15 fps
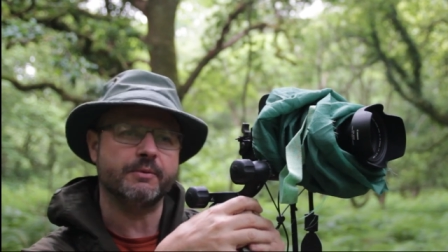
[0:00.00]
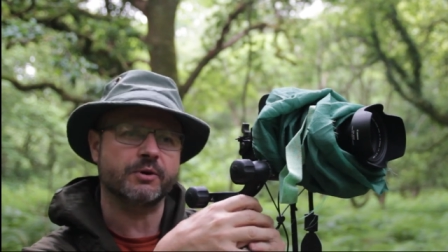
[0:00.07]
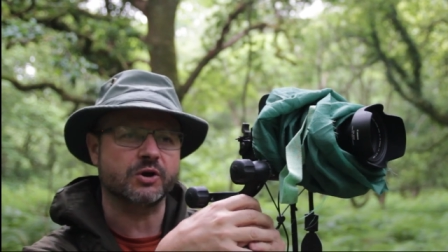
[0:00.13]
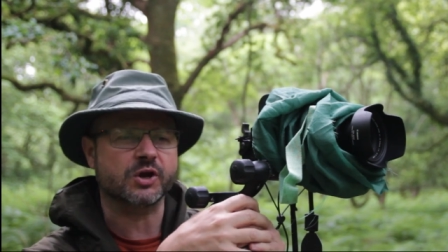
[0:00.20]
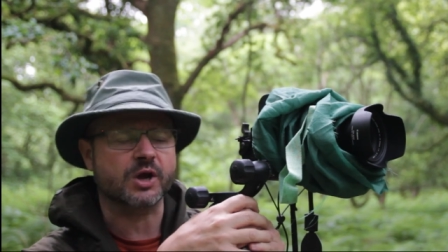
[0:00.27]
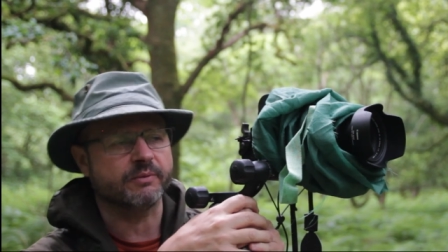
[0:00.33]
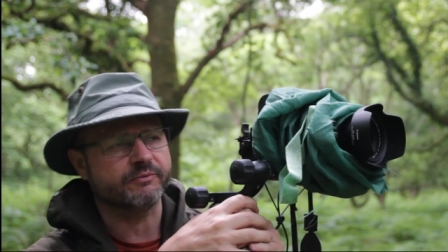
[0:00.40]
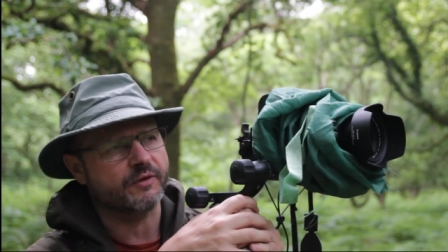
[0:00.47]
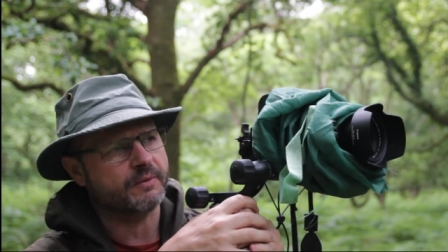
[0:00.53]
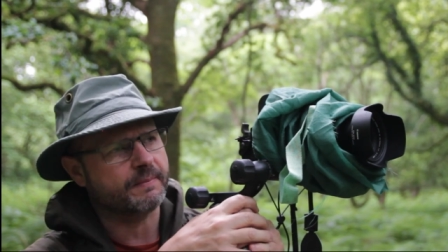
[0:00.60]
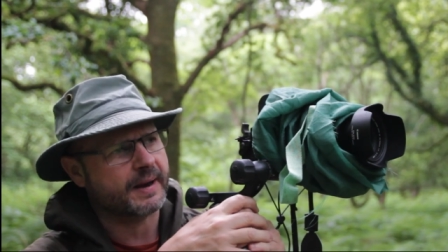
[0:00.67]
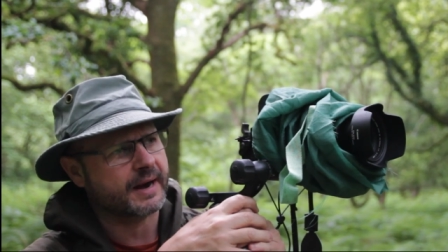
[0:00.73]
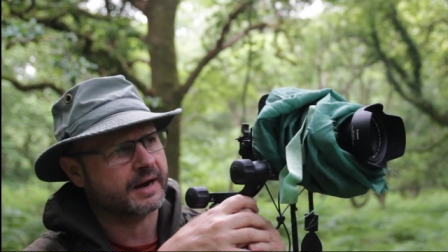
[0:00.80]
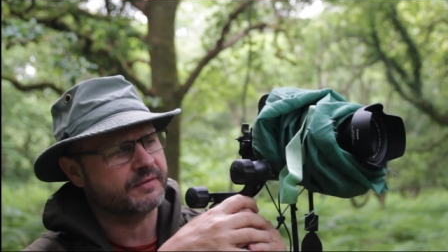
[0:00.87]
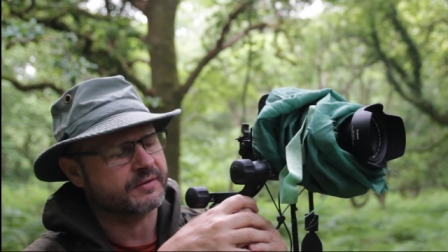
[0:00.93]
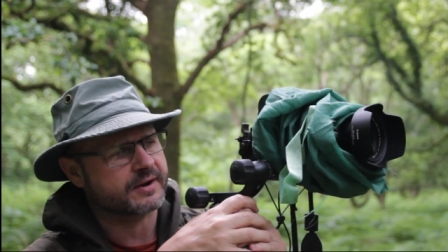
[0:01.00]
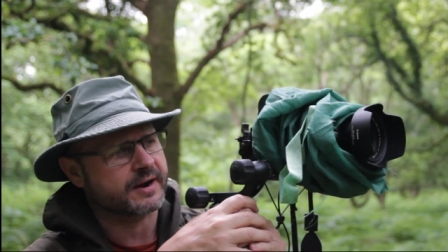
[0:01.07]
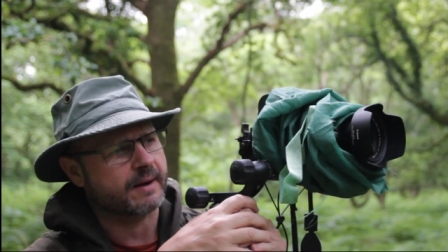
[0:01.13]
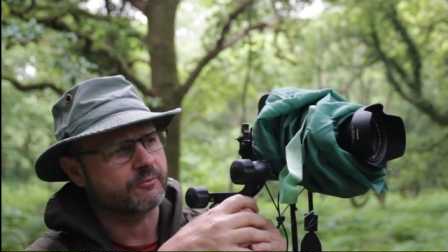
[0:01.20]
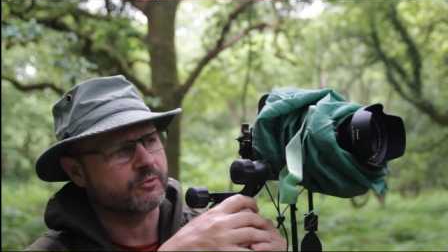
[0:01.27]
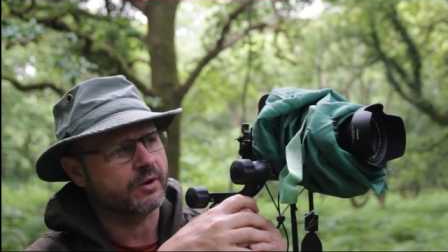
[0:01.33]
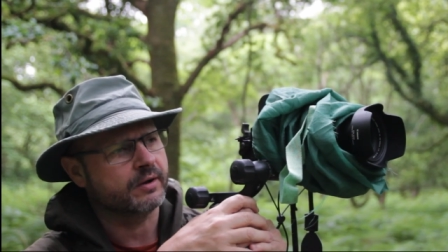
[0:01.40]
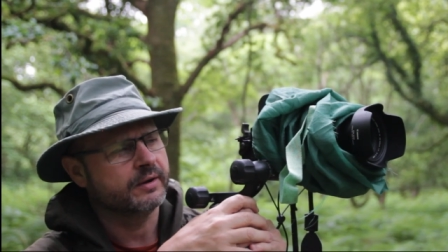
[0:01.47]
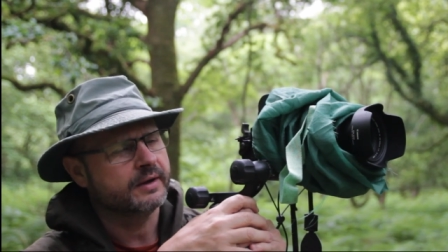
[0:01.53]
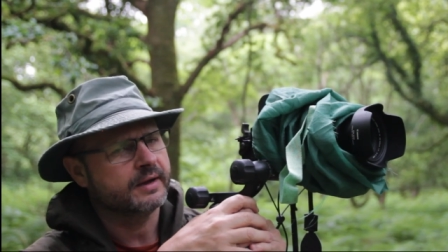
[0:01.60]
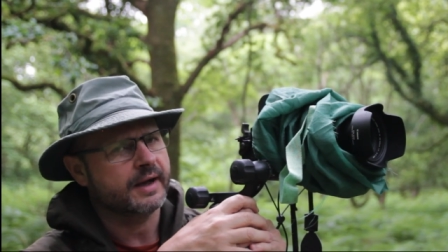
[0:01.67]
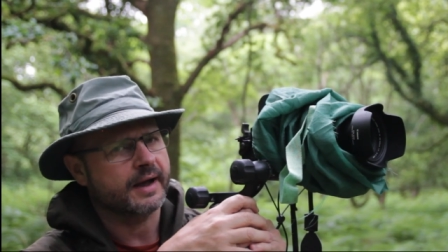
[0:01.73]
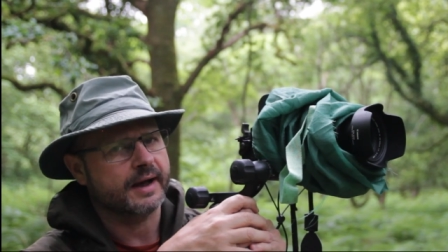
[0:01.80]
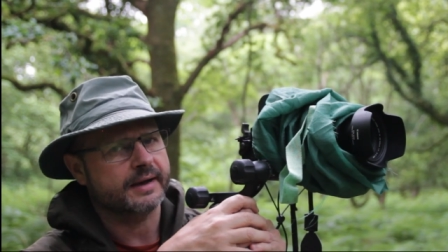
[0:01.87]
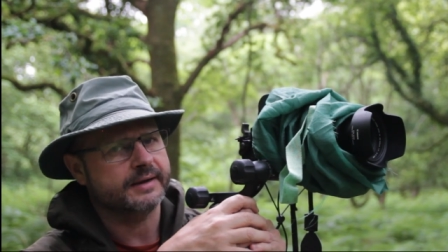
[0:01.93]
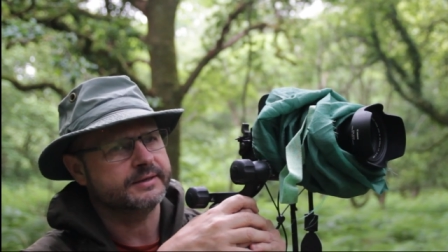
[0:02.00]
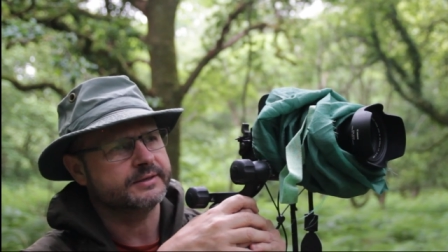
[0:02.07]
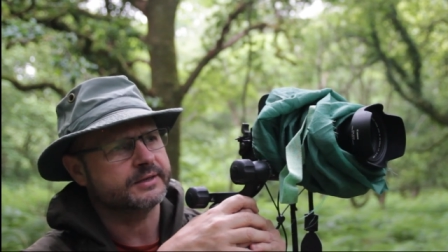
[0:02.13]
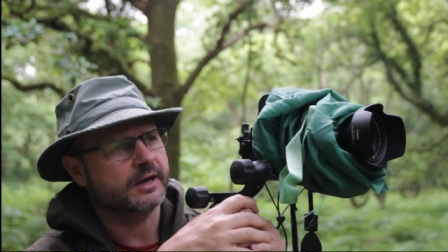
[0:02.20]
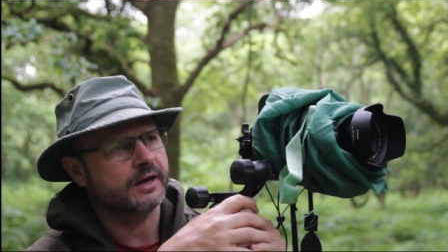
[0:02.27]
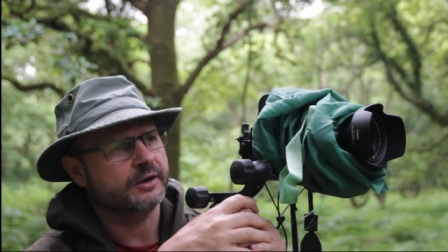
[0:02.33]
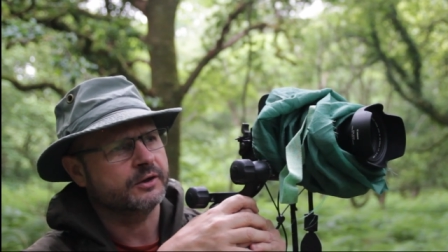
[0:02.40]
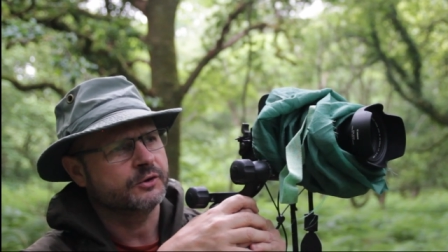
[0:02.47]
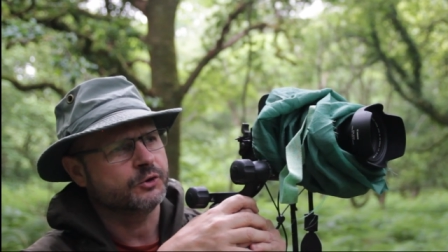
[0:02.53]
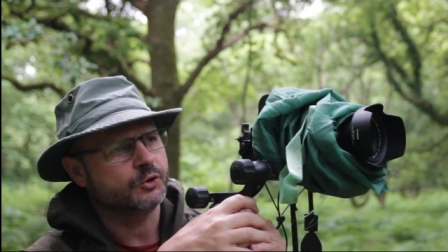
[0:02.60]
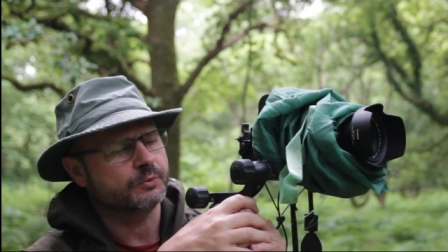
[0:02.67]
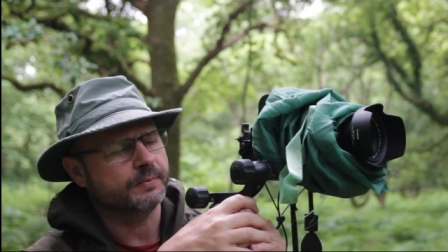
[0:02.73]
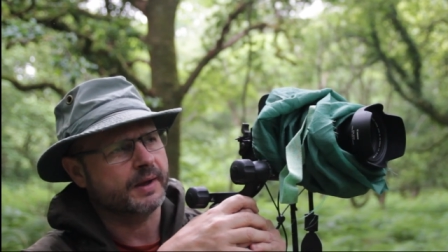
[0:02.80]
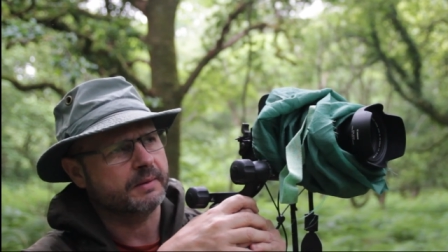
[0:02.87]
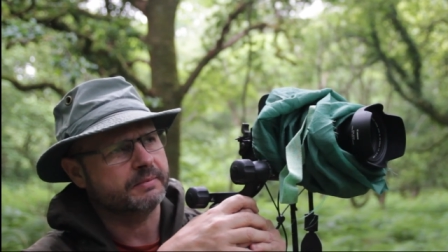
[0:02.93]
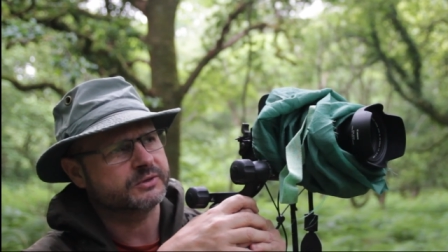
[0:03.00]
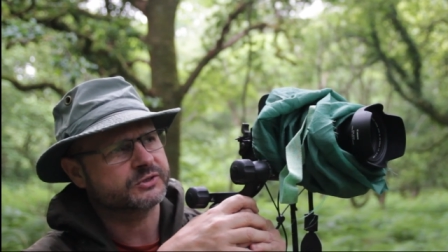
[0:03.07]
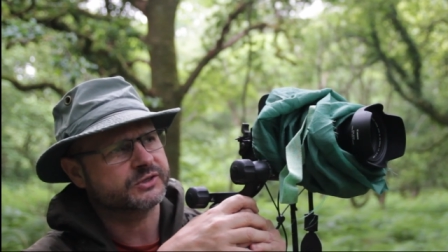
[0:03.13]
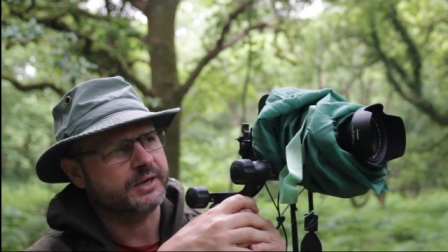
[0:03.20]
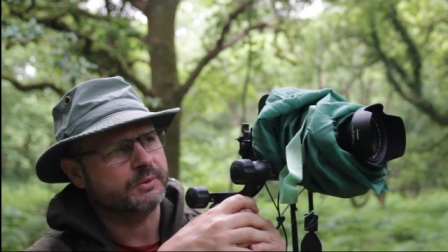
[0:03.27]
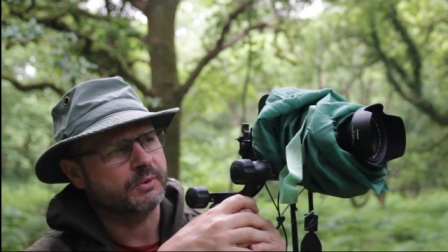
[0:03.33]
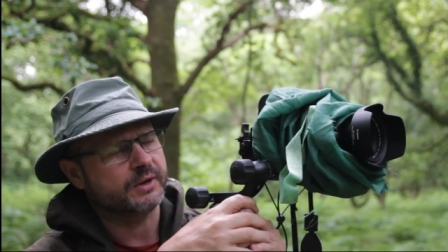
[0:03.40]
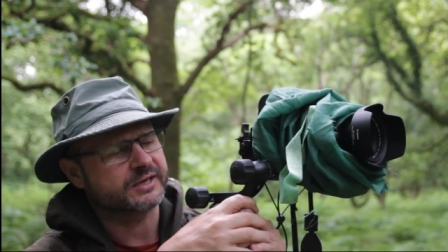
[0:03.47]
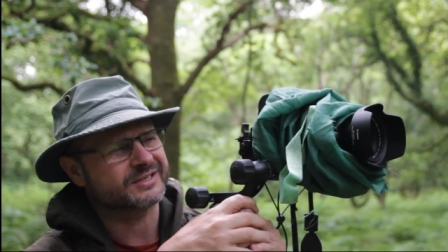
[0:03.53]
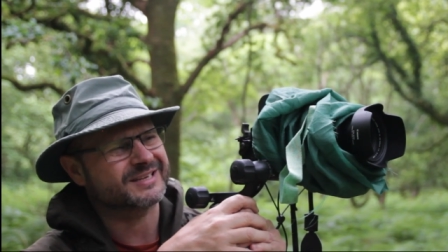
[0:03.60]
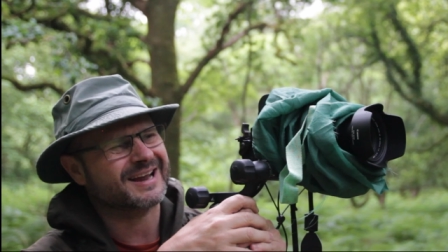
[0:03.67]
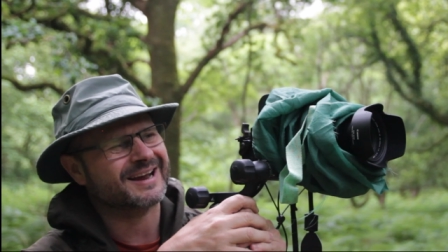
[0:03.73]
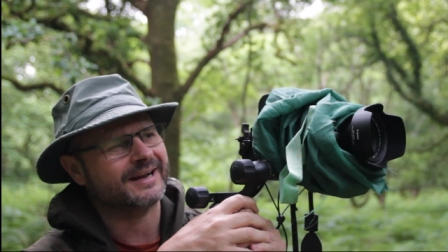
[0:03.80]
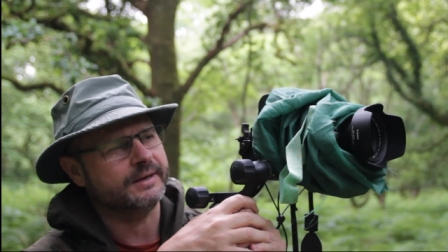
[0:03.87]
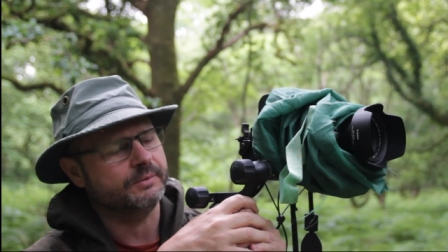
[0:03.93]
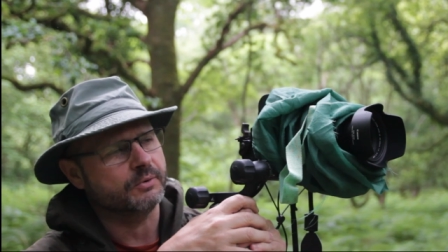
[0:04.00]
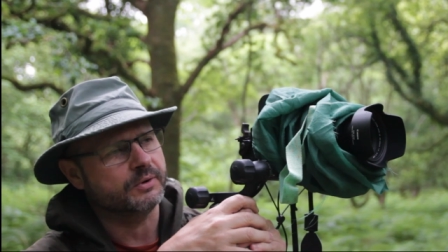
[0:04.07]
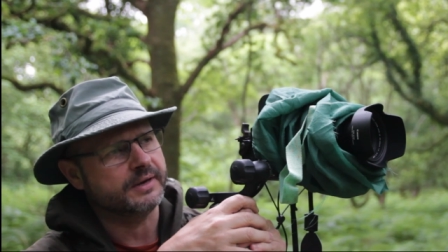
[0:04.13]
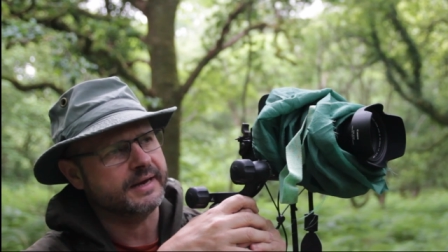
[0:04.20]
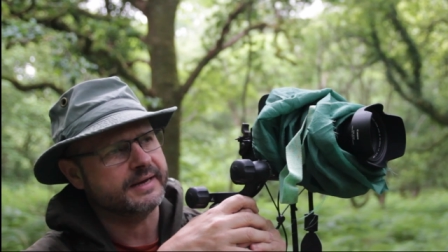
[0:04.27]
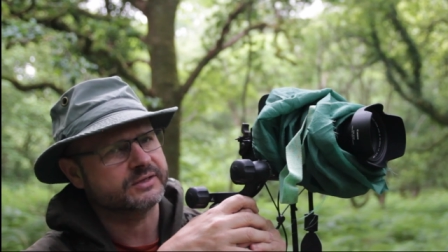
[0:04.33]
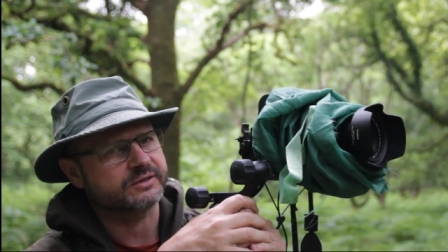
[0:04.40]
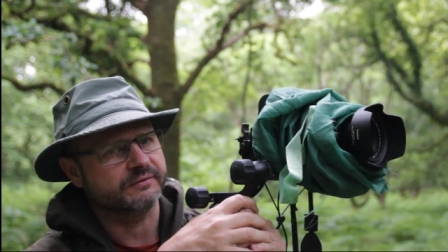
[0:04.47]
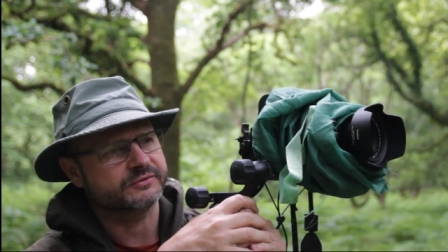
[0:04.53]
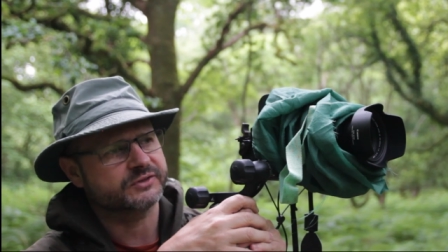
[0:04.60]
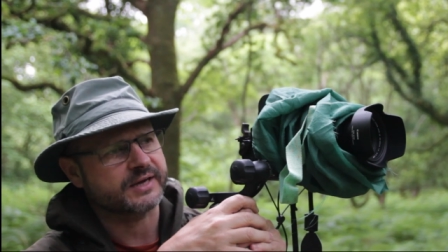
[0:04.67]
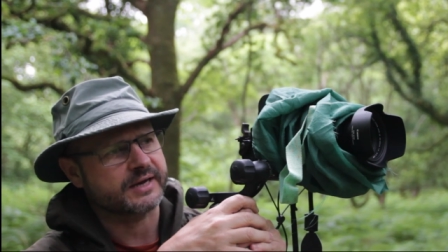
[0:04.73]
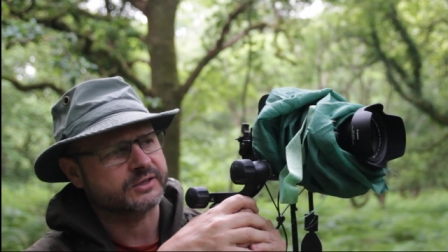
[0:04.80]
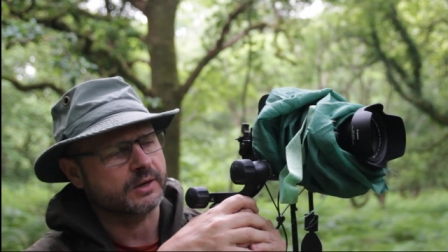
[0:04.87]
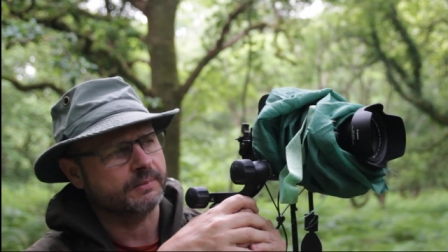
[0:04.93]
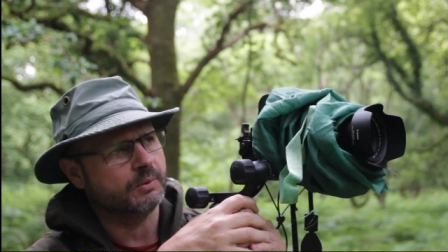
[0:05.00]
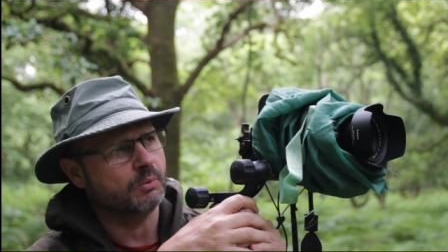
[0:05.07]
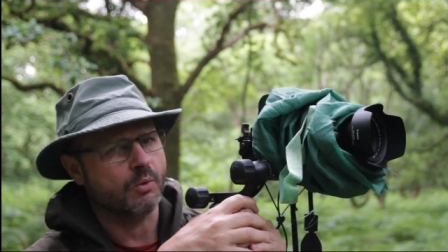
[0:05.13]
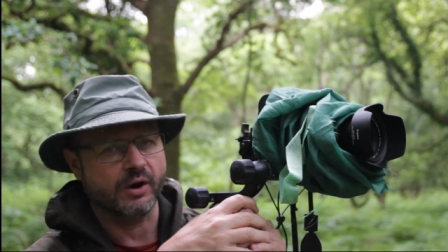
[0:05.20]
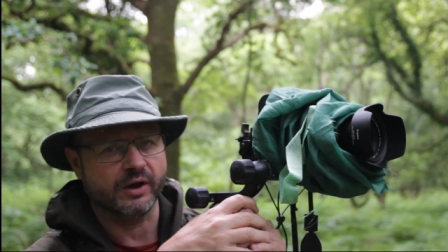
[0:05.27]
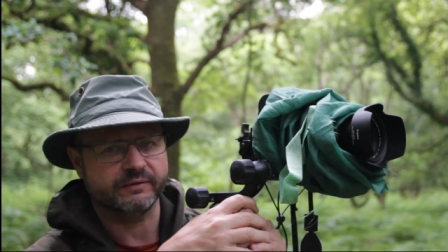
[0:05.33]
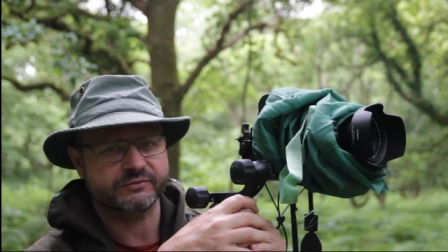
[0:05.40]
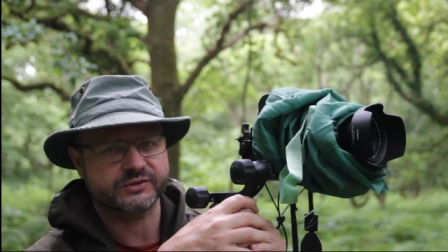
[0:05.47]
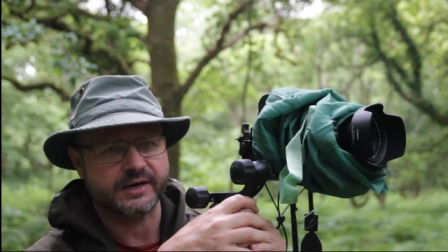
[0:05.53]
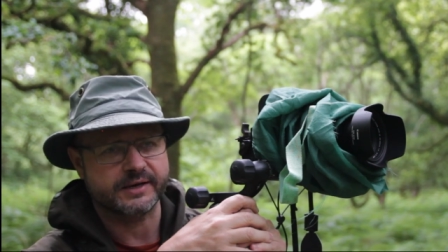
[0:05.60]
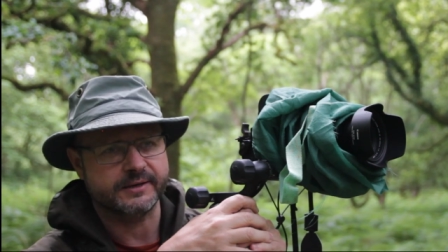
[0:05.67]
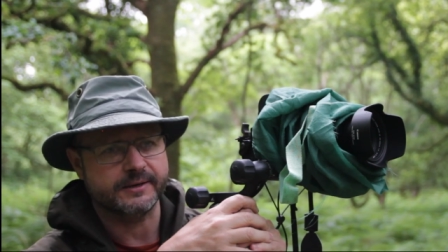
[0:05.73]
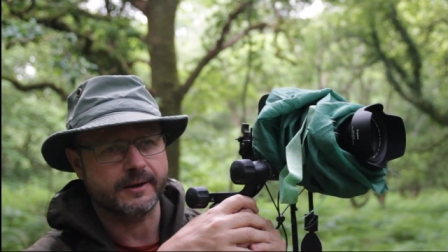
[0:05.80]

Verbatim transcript: We're going to come around the back of the camera and uh, you'll be able to see exactly what it is I've set up and why I've set it